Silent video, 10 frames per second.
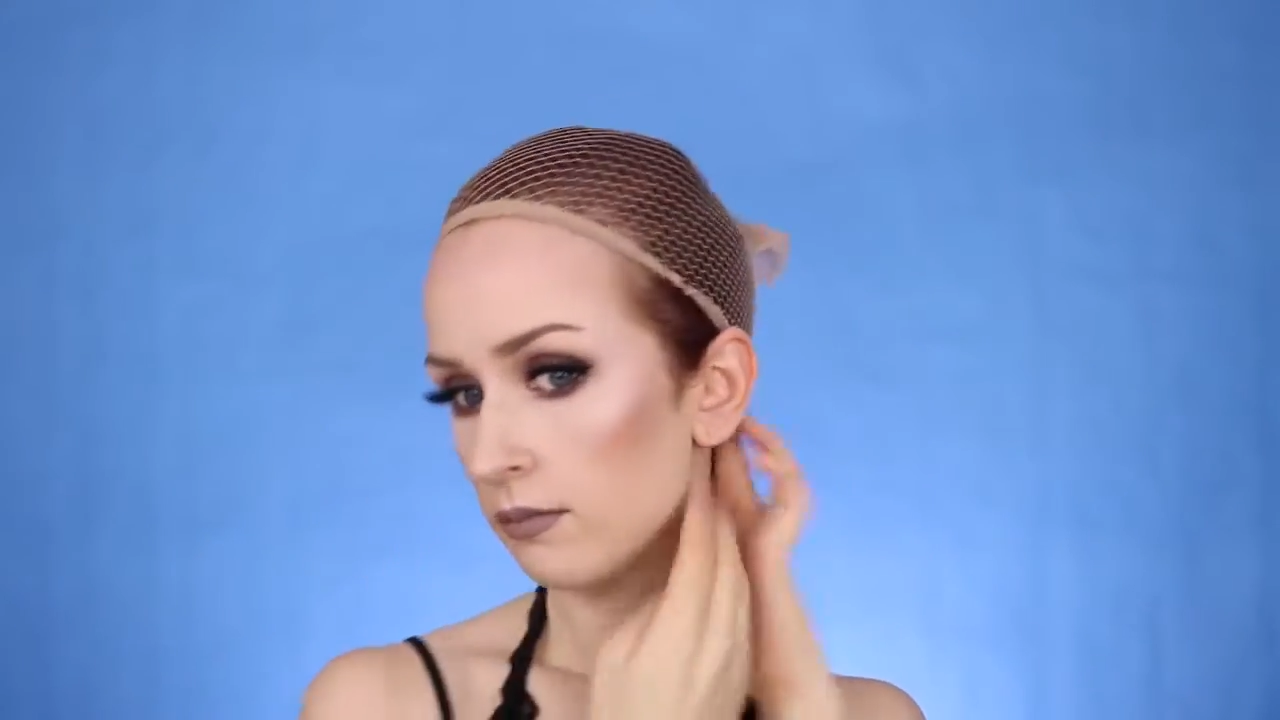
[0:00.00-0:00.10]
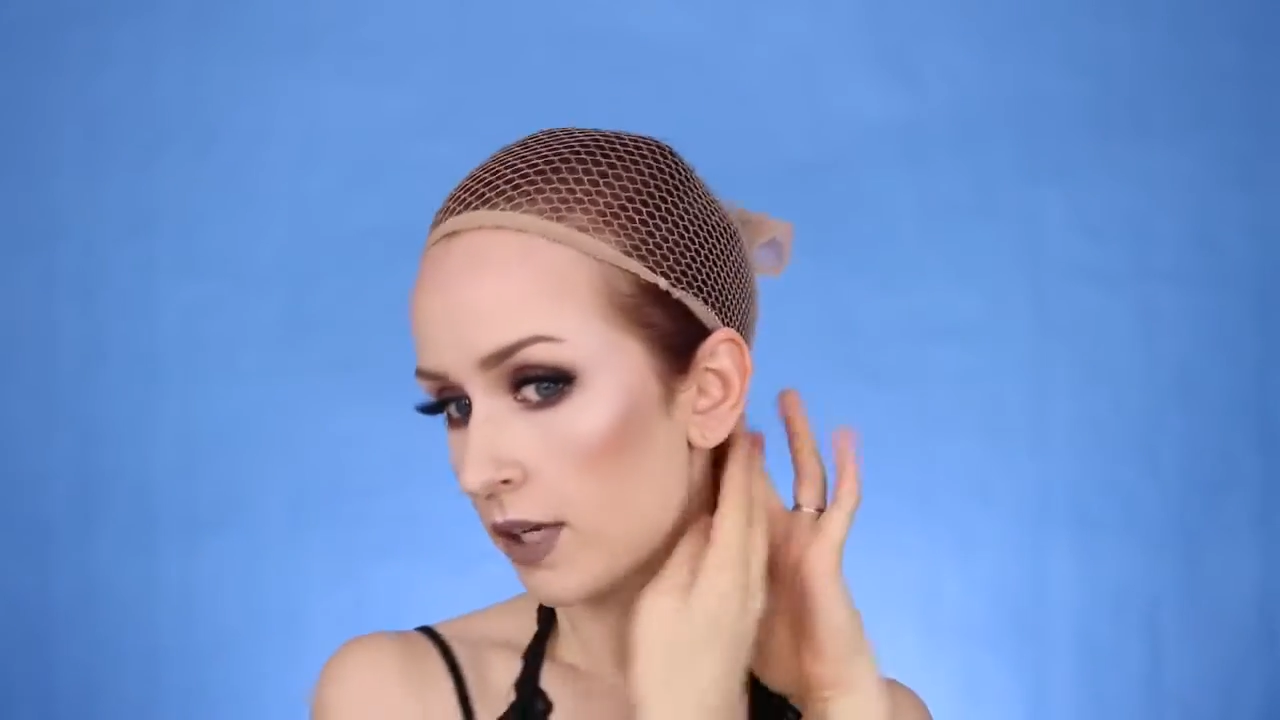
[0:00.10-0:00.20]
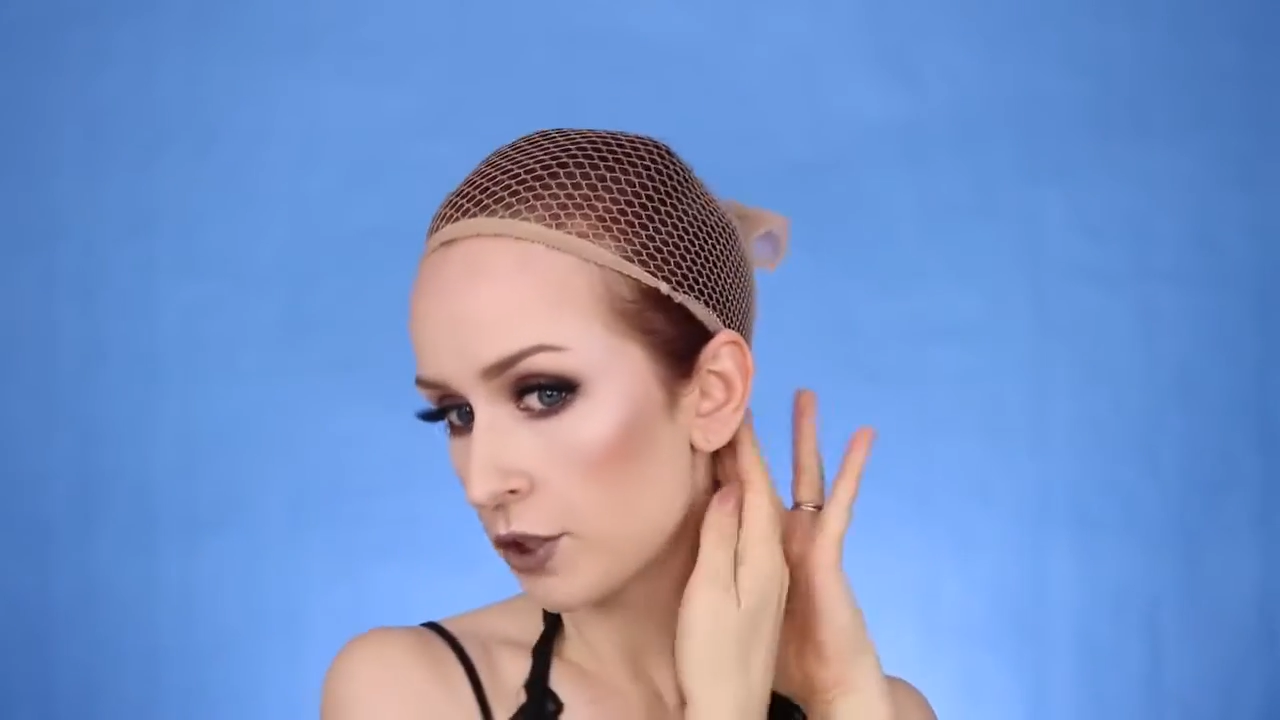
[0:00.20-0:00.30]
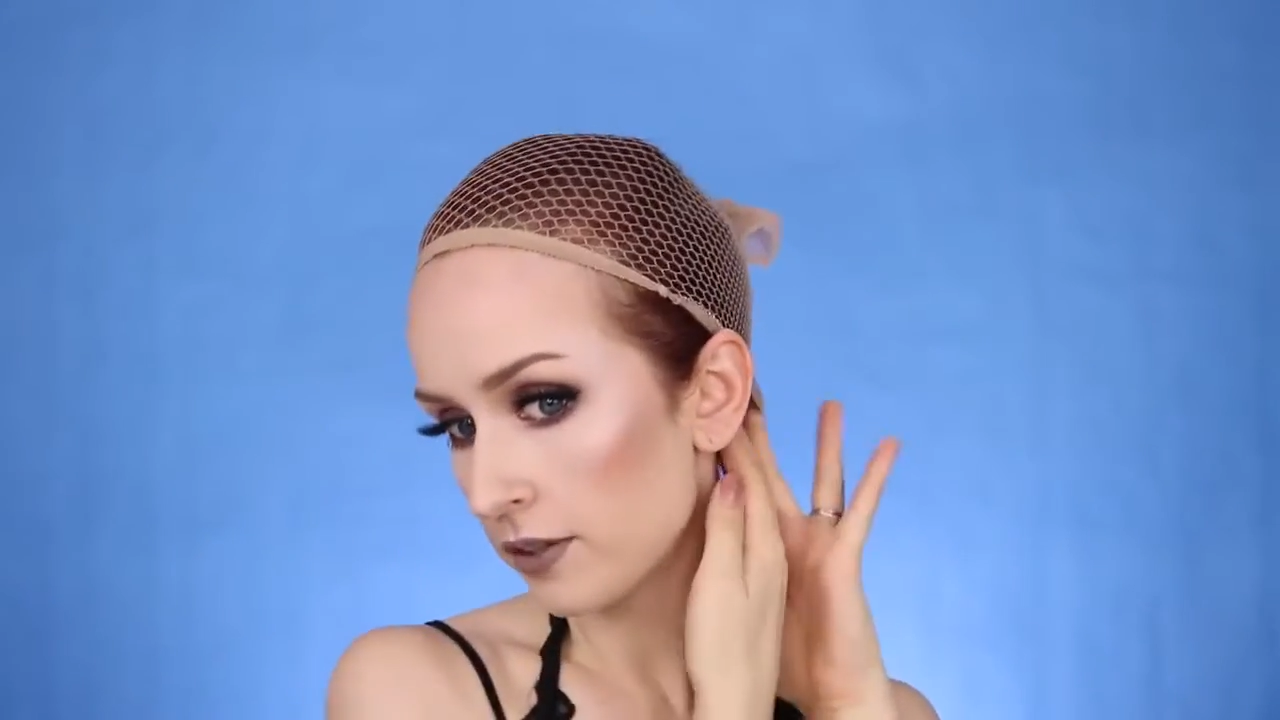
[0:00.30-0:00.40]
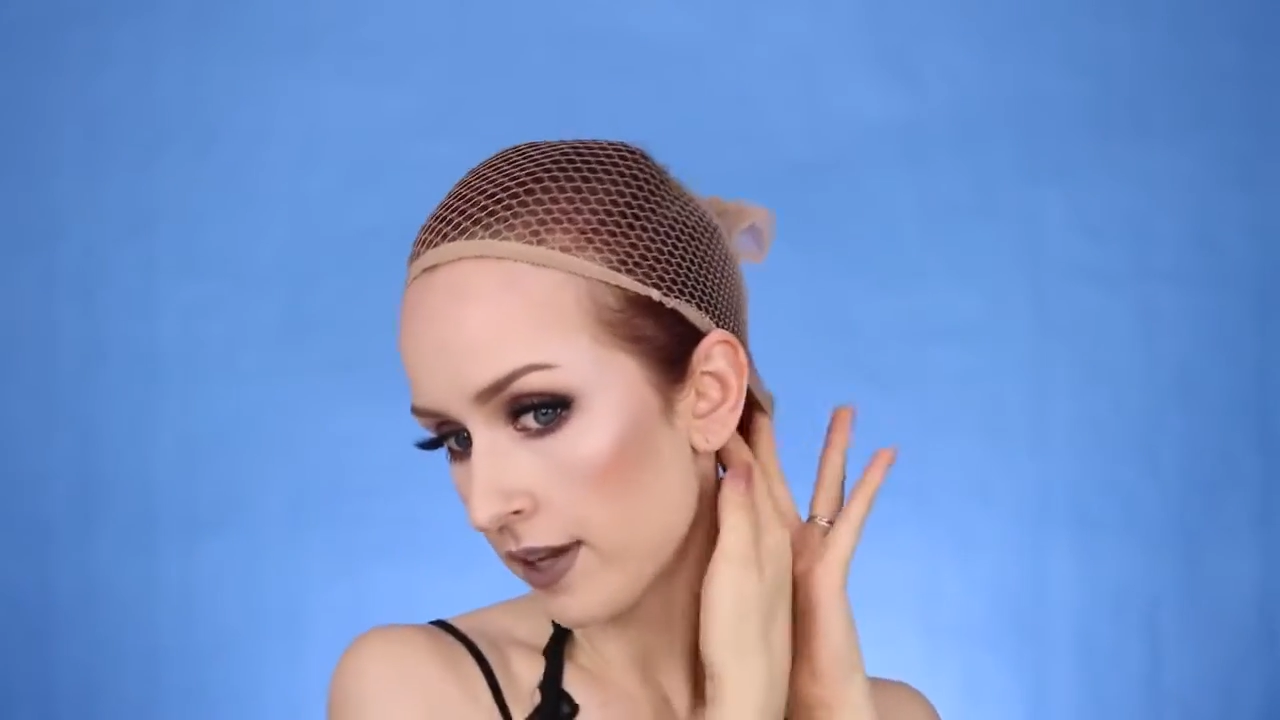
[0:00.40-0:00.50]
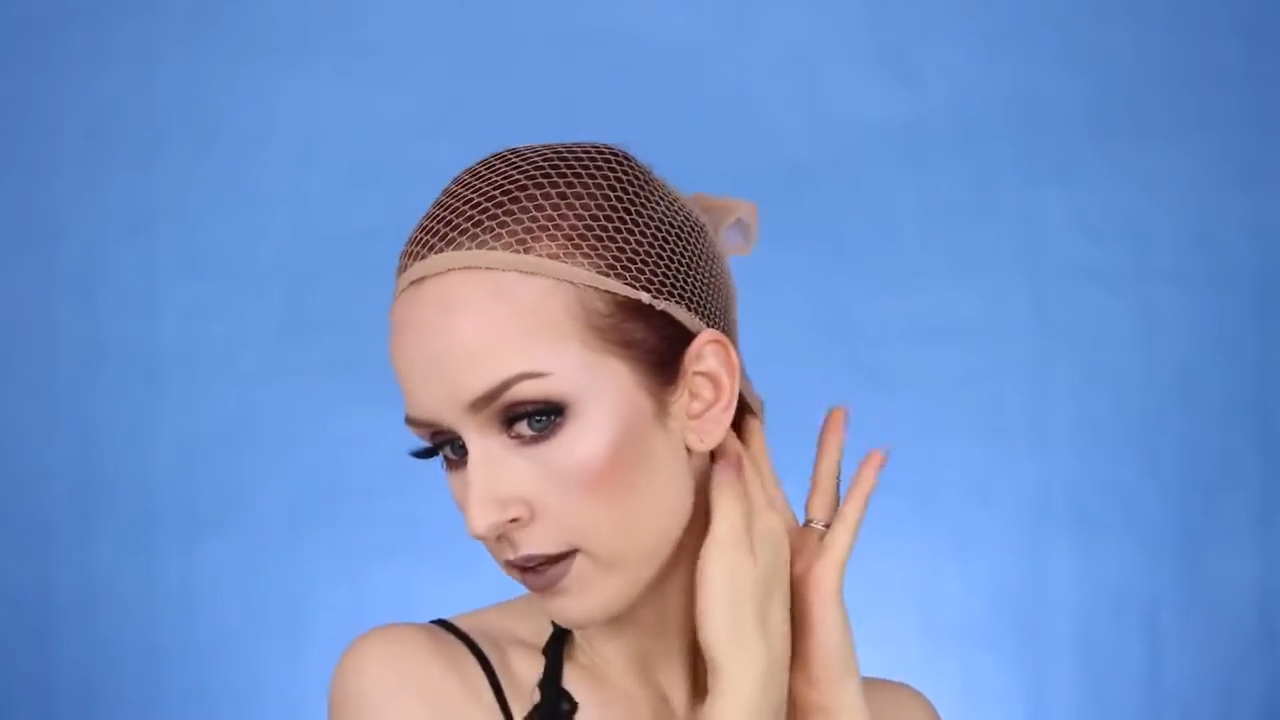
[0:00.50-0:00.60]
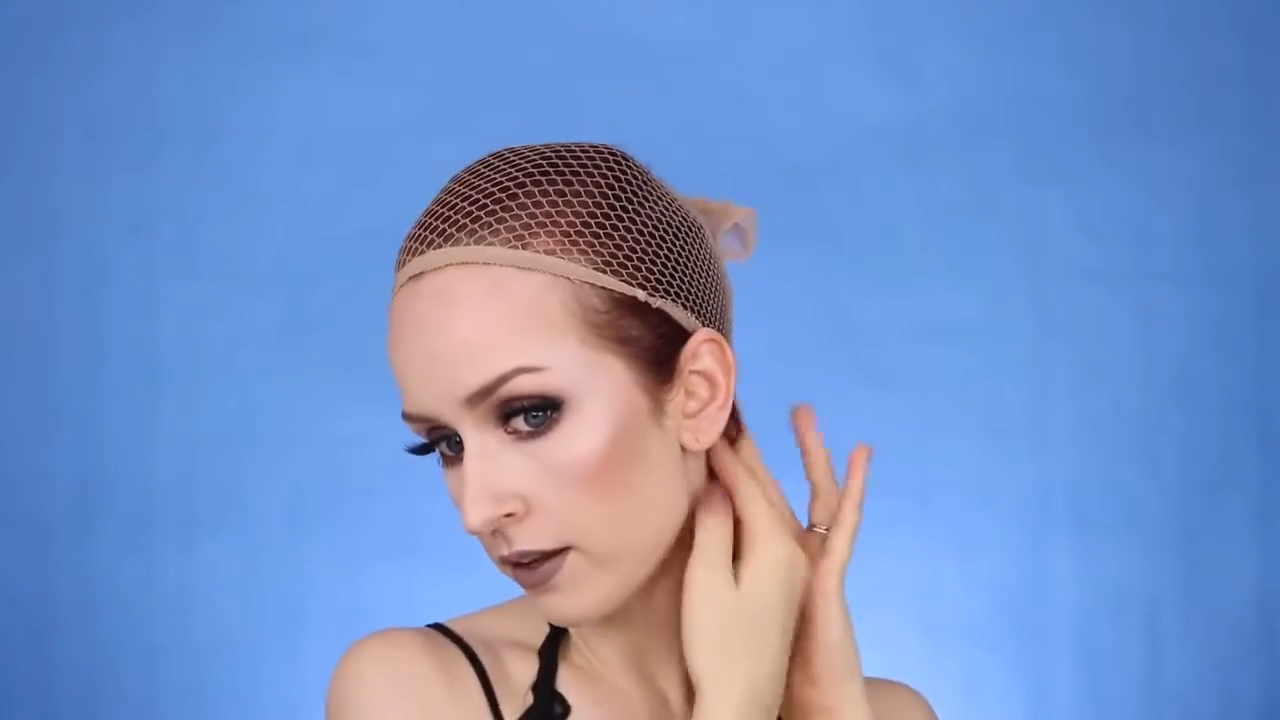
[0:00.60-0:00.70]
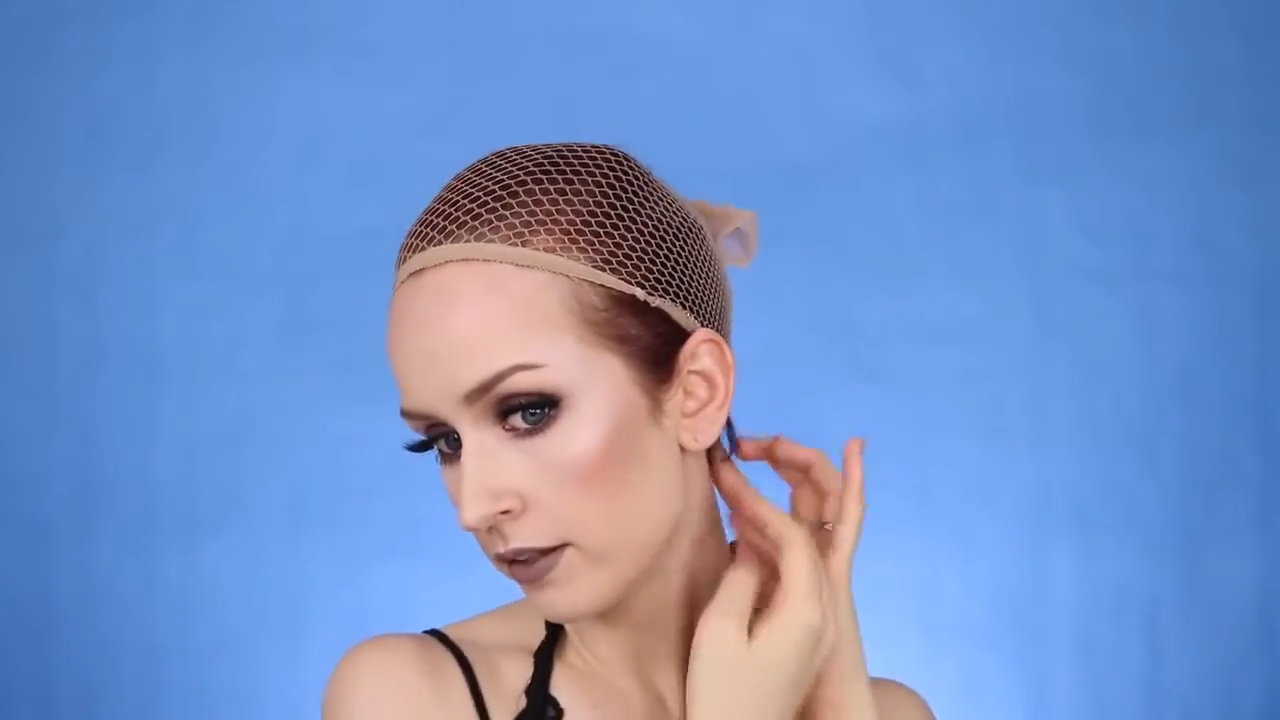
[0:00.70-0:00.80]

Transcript: Make sure that